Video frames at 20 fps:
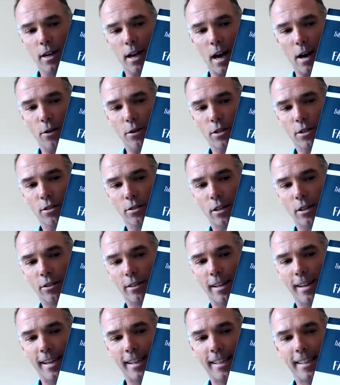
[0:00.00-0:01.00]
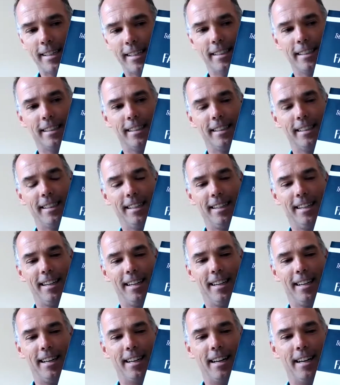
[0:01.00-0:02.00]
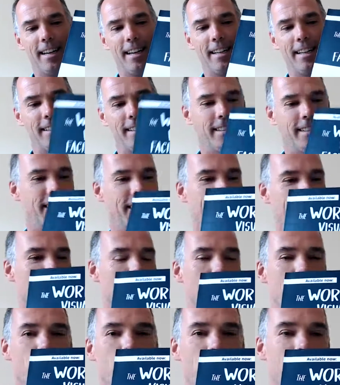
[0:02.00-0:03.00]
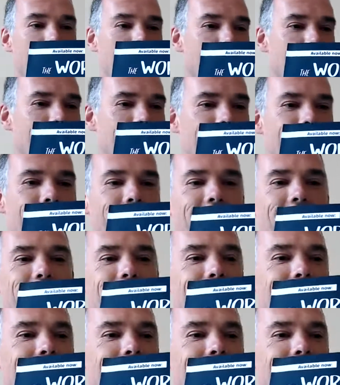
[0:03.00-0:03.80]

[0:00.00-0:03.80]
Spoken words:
how it's going to look like, and here's